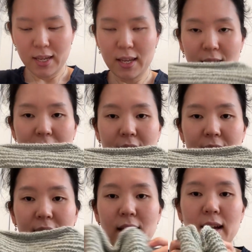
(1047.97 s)

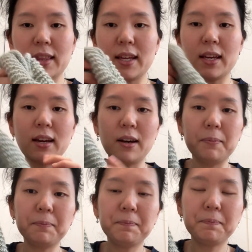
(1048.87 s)
And yeah, I think
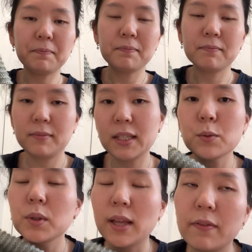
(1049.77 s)
this
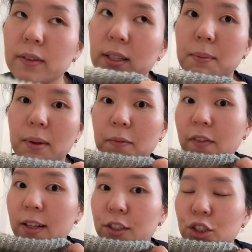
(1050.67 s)
will definitely be
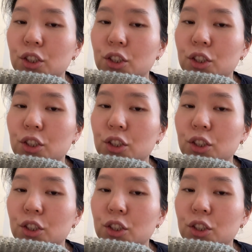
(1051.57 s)
finished